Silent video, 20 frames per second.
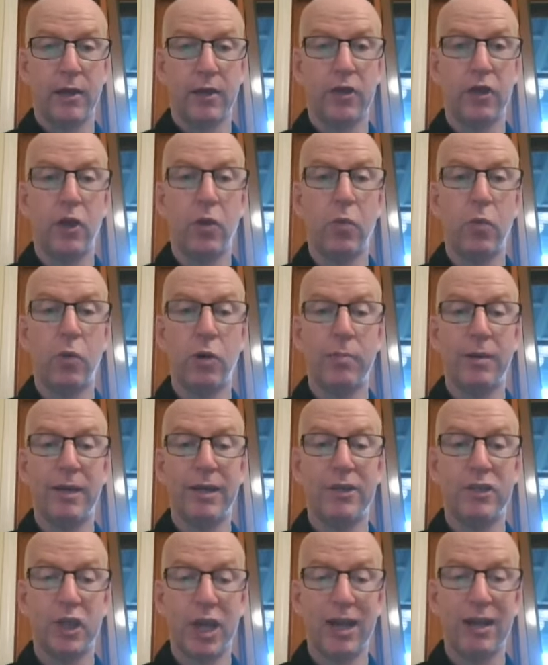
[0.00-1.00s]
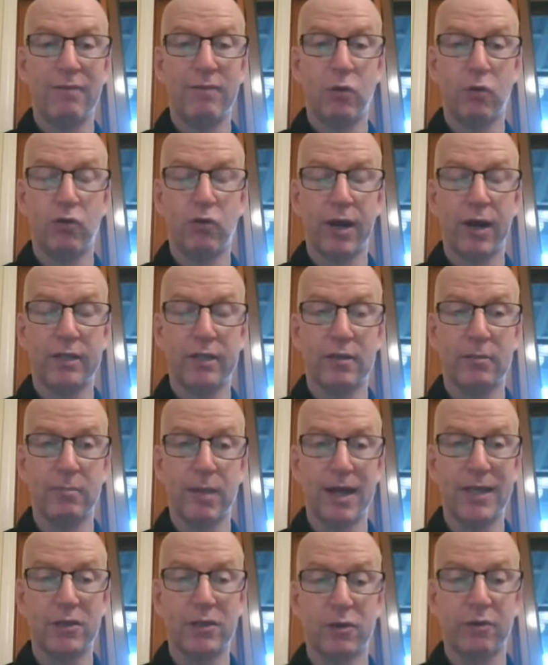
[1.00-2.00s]
don't want to be a jack of all trades and
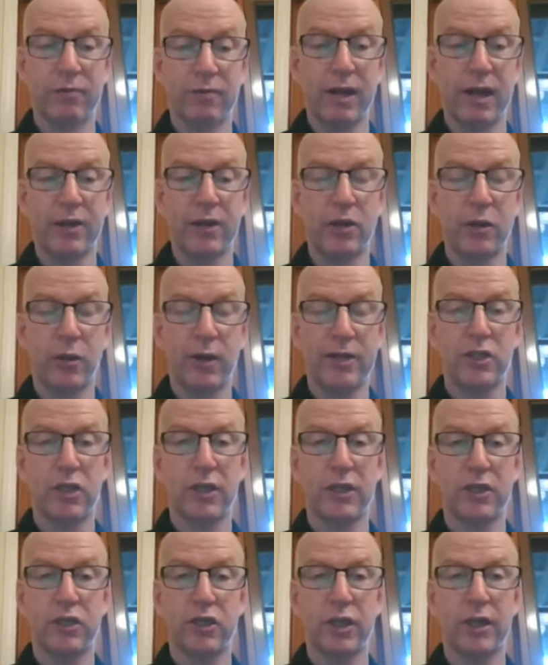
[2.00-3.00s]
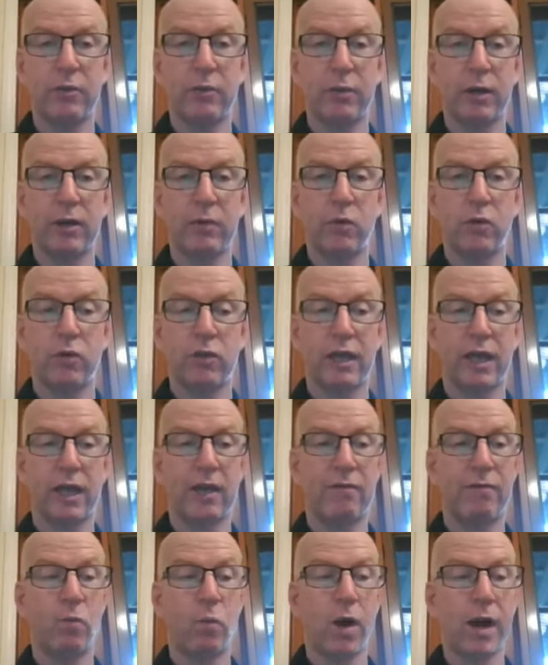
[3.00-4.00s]
master of none. You actually genuinely want to
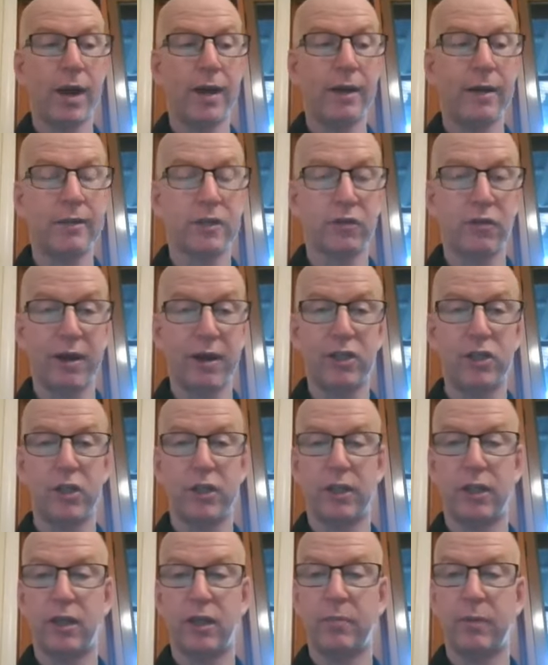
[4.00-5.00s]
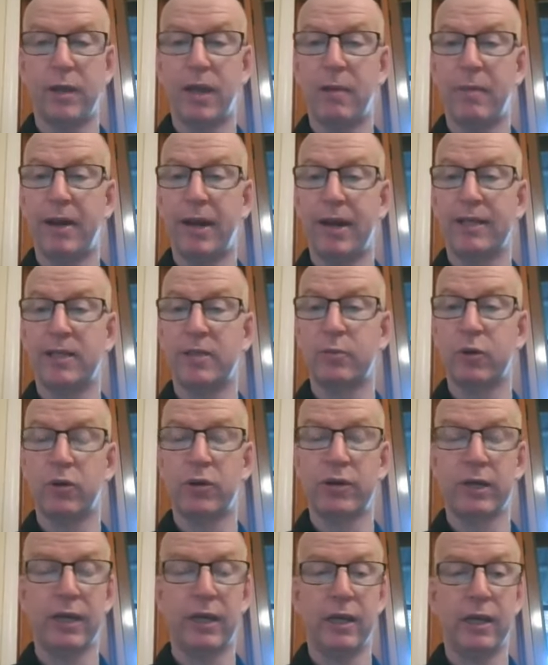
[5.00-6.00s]
have one strategy that you become an
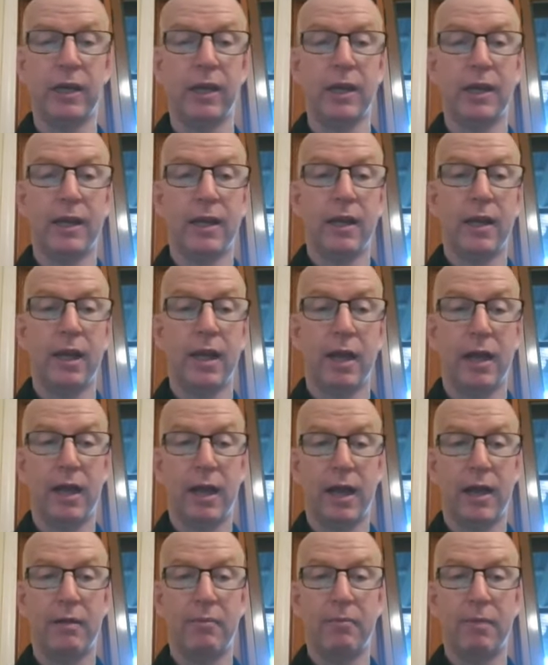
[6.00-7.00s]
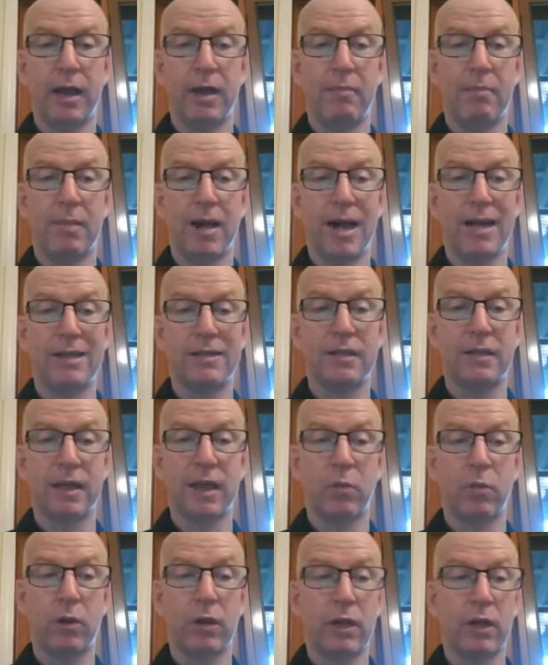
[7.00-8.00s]
expert in and master
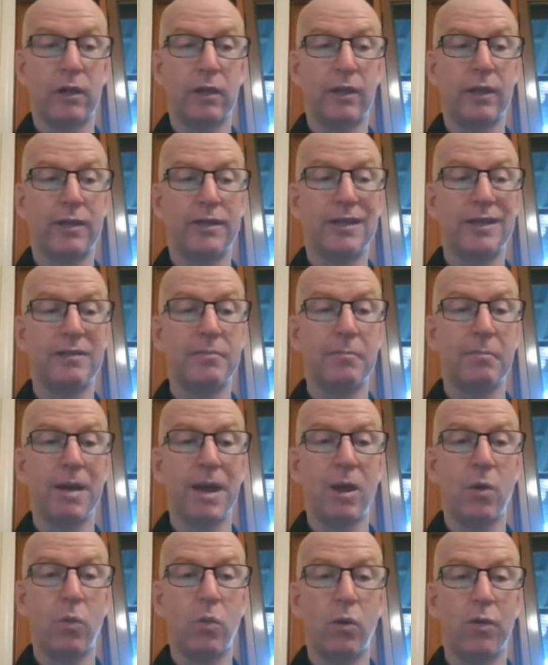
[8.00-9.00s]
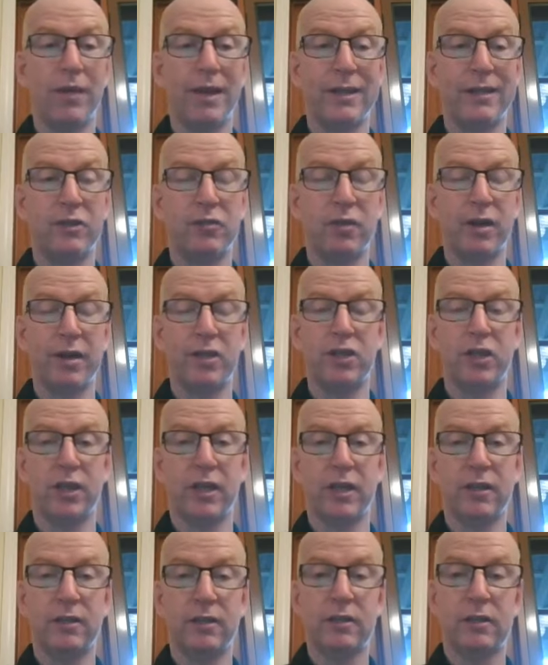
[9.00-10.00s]
that well. And it doesn't matter what that
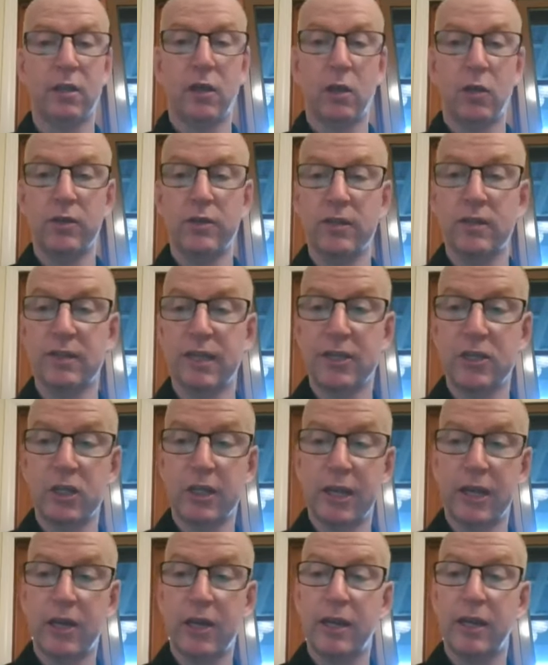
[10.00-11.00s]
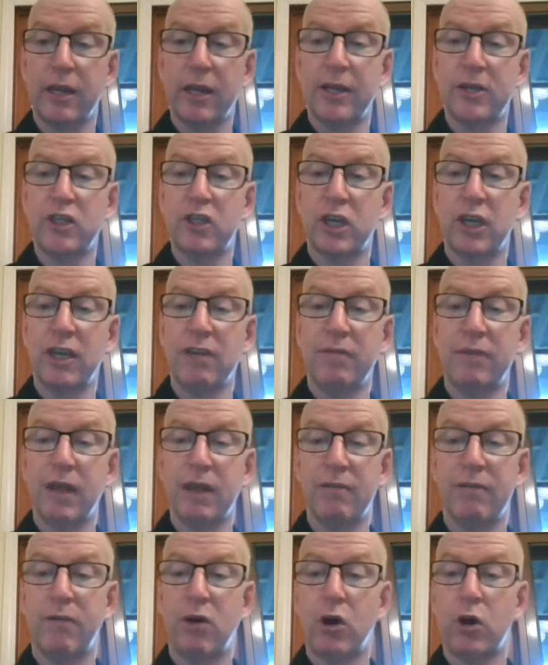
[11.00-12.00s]
strategy is, so long as it's actually going to achieve
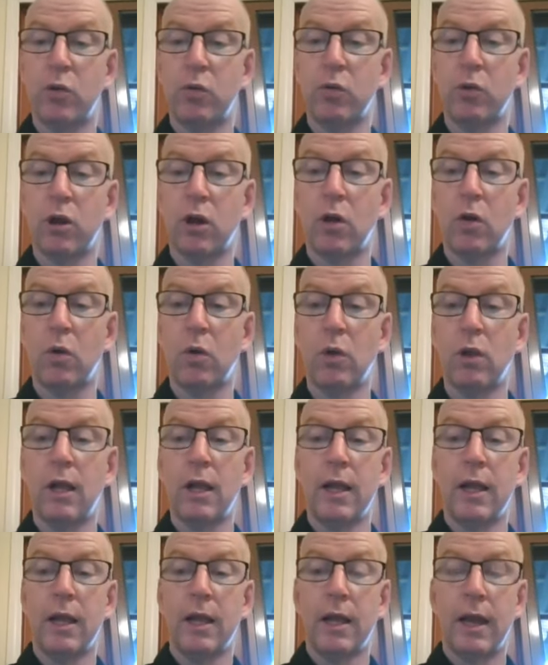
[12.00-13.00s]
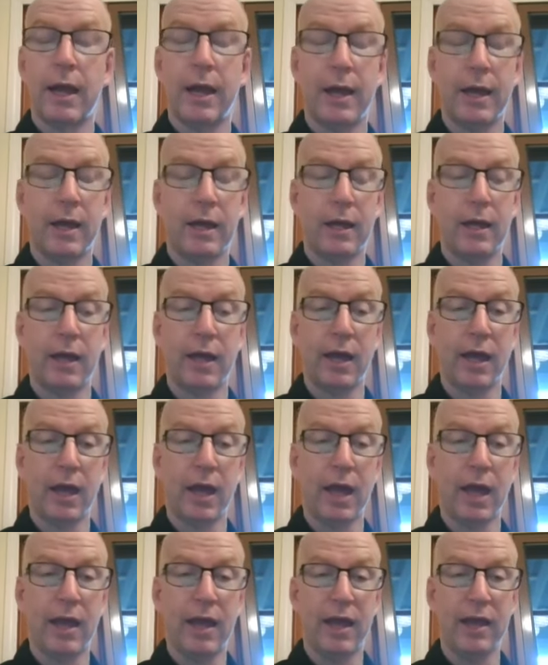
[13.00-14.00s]
that final goal
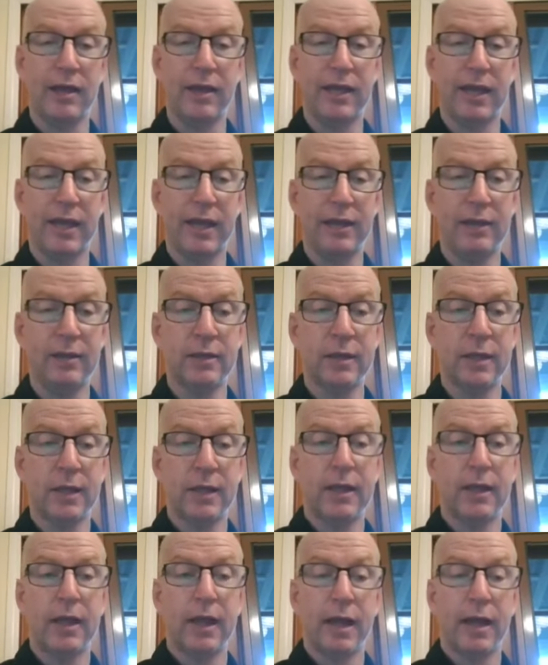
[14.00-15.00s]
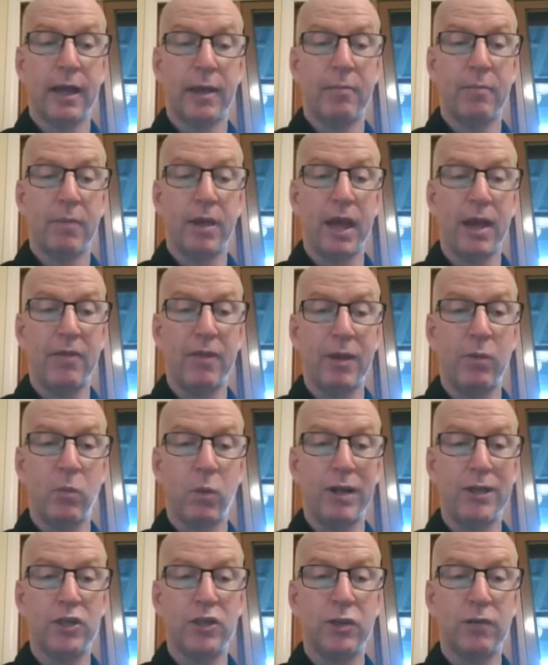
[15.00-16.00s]
at the end. And then
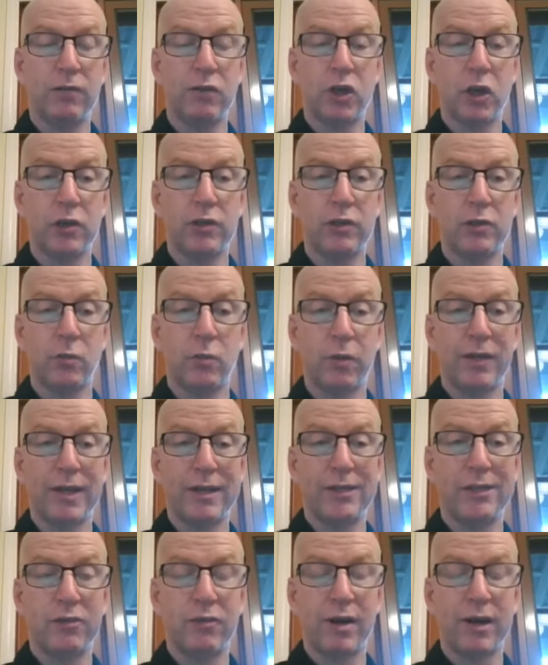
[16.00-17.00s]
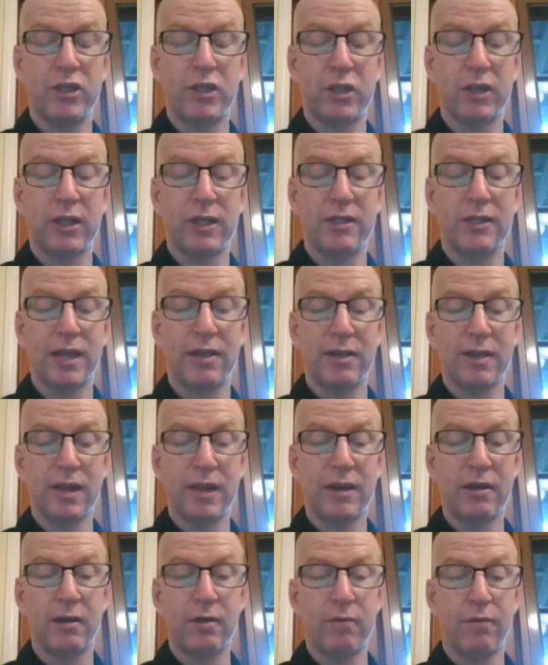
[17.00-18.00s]
once you've chosen what that strategy is, that
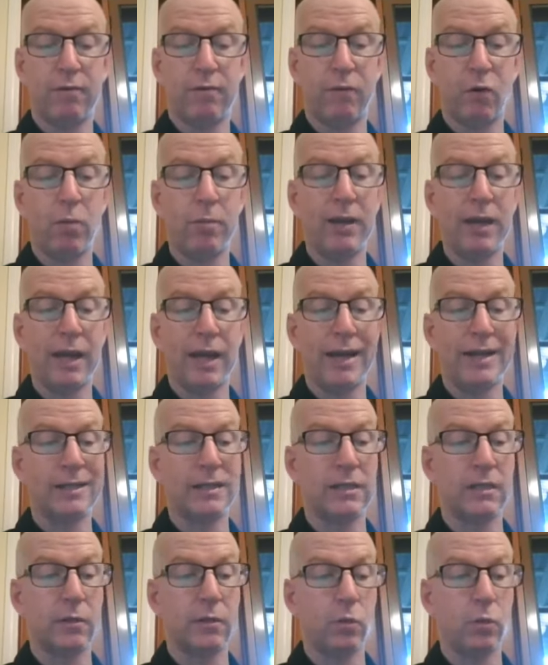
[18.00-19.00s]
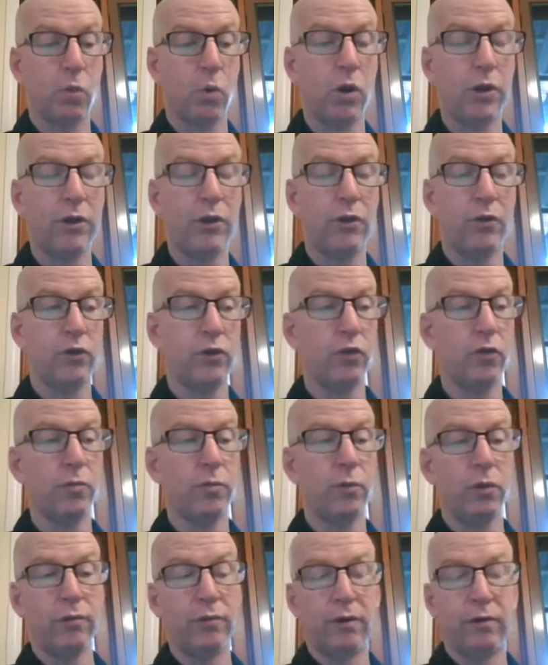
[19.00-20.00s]
then formulates what you do
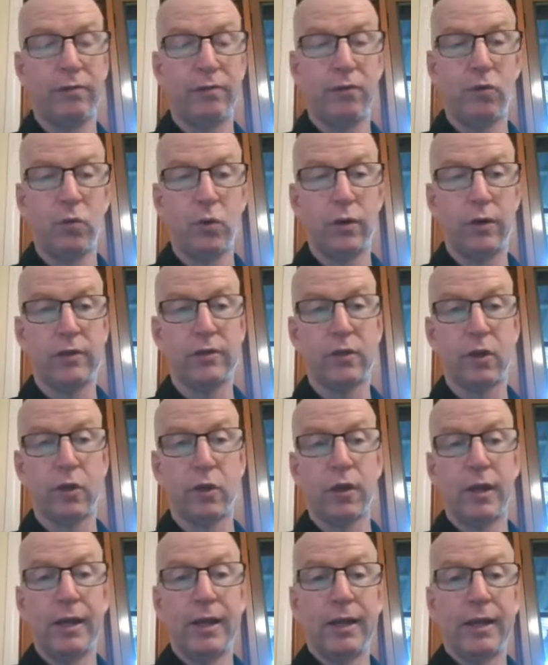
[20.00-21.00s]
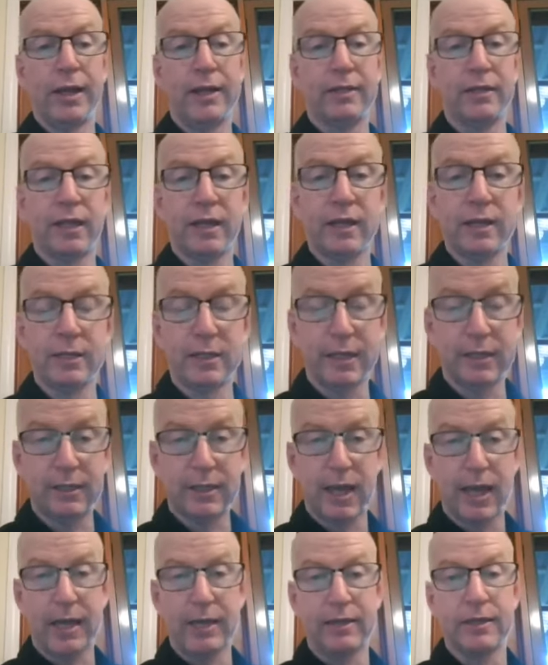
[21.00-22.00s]
moving forward. So it's going to
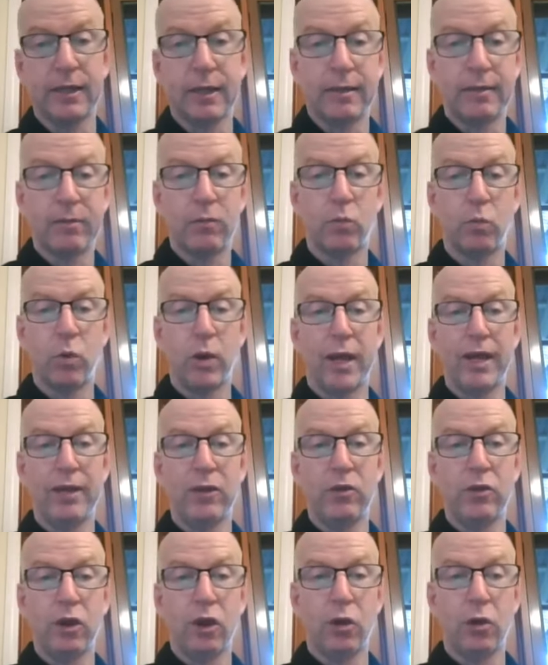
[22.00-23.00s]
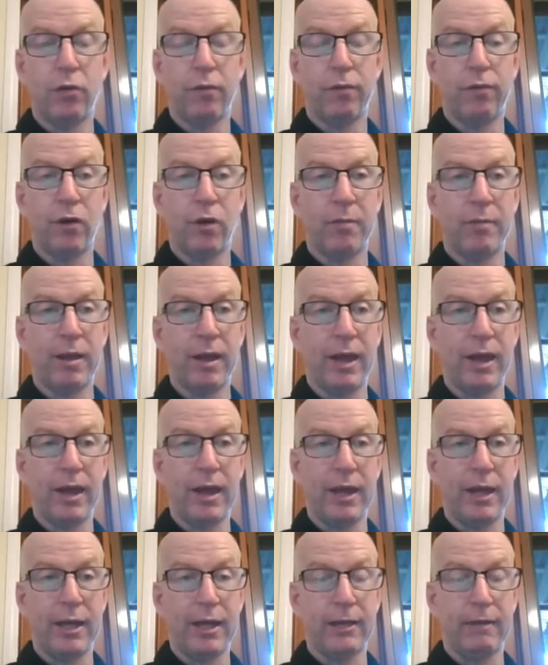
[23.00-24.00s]
dictate where you go from
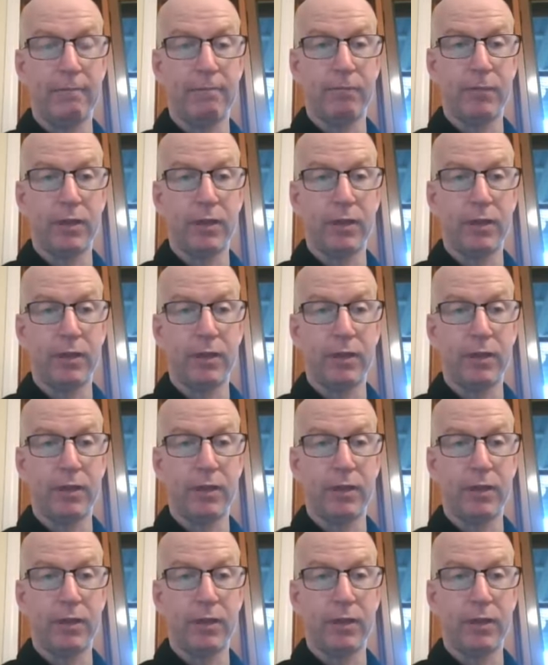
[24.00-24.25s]
a